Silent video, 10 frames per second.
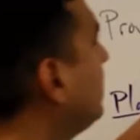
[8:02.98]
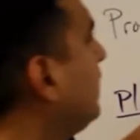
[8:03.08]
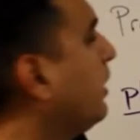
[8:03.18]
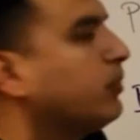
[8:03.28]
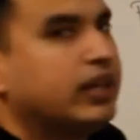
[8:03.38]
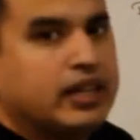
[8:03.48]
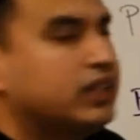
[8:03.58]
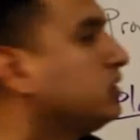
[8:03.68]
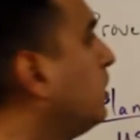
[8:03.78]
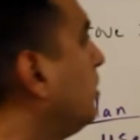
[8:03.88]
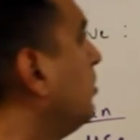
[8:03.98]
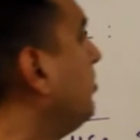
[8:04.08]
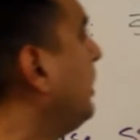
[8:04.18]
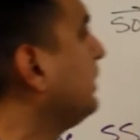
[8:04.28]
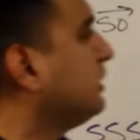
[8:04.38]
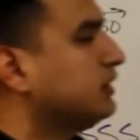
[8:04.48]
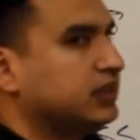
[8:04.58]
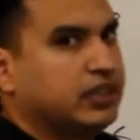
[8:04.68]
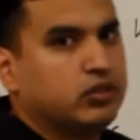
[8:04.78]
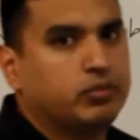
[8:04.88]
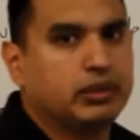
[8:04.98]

that ray SO bisects angle